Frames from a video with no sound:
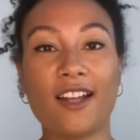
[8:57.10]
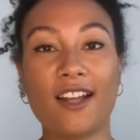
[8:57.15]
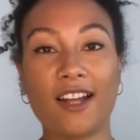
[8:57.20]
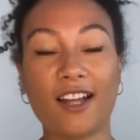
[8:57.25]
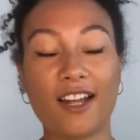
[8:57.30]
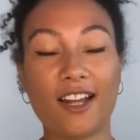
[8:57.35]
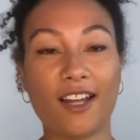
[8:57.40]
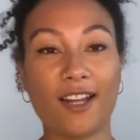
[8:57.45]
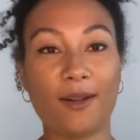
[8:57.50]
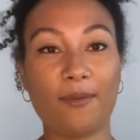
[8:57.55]

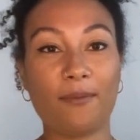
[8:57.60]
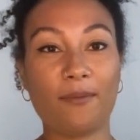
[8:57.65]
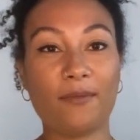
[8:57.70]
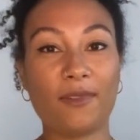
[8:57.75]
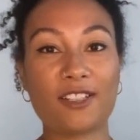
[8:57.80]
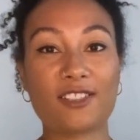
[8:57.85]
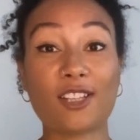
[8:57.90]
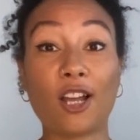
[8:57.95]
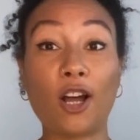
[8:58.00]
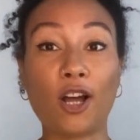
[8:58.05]

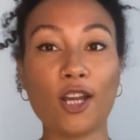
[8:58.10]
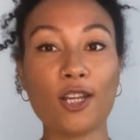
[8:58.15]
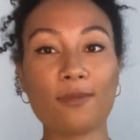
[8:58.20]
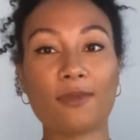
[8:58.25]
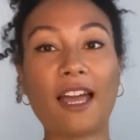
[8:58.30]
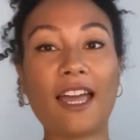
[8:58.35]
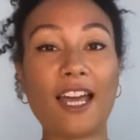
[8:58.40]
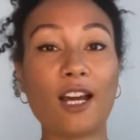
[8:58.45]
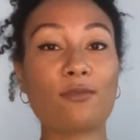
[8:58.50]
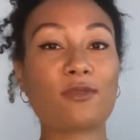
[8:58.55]
So I hope
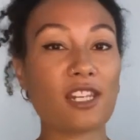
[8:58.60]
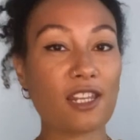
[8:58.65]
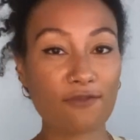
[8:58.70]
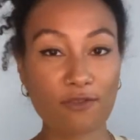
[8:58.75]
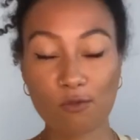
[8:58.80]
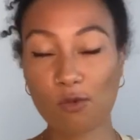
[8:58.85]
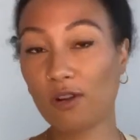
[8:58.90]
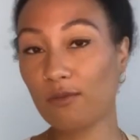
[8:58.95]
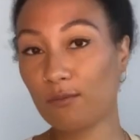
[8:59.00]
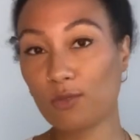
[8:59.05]
that helps. If you
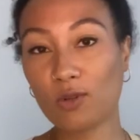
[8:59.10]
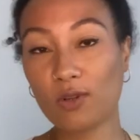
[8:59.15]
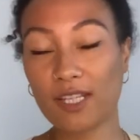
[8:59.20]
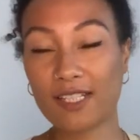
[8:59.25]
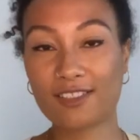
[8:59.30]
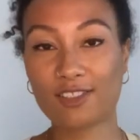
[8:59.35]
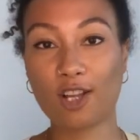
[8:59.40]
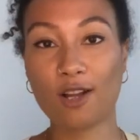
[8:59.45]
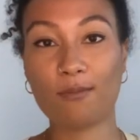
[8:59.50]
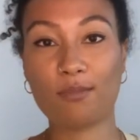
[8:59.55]
want more
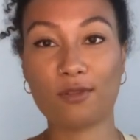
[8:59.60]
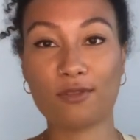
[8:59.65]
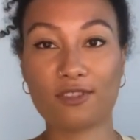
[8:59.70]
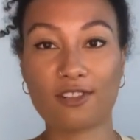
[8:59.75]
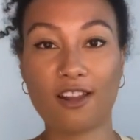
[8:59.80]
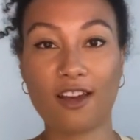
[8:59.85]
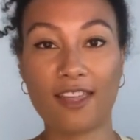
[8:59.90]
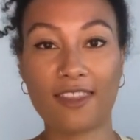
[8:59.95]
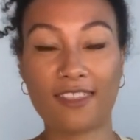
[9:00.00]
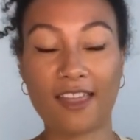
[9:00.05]
examples
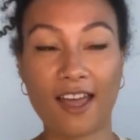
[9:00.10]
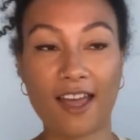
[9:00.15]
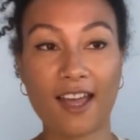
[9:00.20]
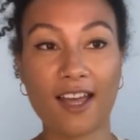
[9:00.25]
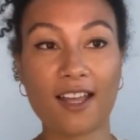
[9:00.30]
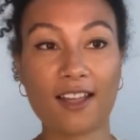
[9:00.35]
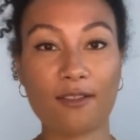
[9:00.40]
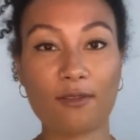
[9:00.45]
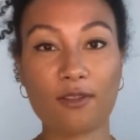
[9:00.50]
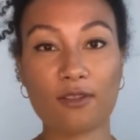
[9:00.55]
like
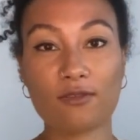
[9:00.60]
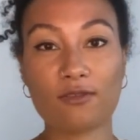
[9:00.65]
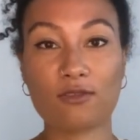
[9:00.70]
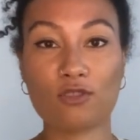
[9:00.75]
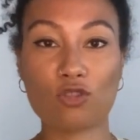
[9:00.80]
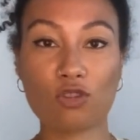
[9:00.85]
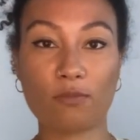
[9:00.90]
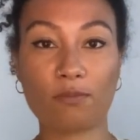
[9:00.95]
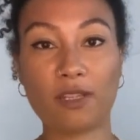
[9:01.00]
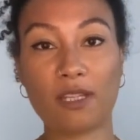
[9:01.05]
that,
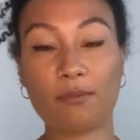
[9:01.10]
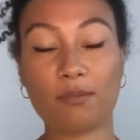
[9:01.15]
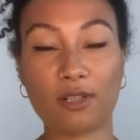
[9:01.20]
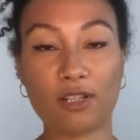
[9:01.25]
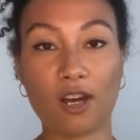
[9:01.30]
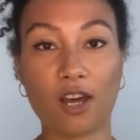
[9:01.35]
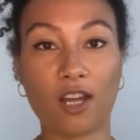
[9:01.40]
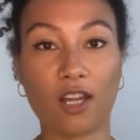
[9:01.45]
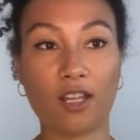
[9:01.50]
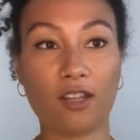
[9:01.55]
drop it below
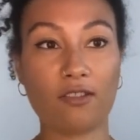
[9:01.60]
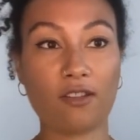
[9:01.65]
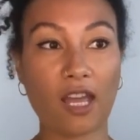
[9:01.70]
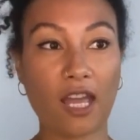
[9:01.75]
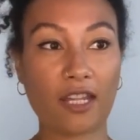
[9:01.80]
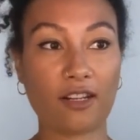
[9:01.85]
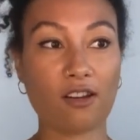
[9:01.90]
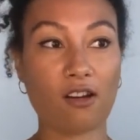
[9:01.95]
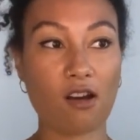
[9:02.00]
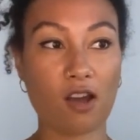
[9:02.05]

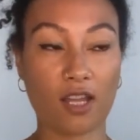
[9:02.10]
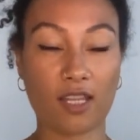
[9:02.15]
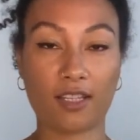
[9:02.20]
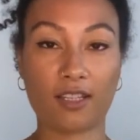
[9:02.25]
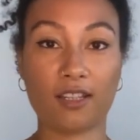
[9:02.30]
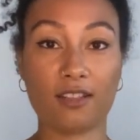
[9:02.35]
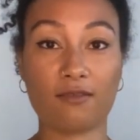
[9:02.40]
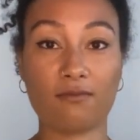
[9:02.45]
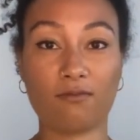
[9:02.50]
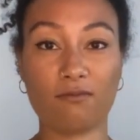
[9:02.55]
and I
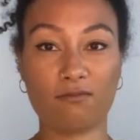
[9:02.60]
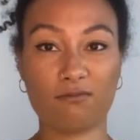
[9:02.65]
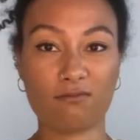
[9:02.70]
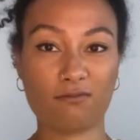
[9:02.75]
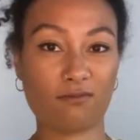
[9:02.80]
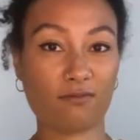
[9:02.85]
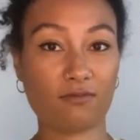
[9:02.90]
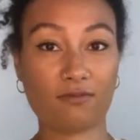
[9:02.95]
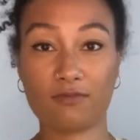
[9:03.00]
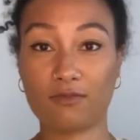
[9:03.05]
can
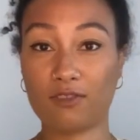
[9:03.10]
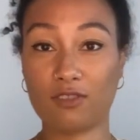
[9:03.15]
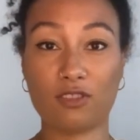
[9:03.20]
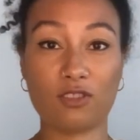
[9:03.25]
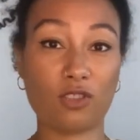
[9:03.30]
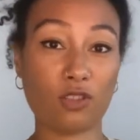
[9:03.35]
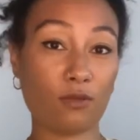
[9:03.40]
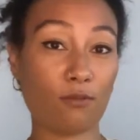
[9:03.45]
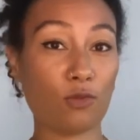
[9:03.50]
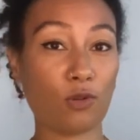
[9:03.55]

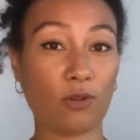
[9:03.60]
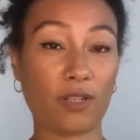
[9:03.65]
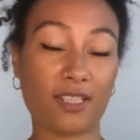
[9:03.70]
do more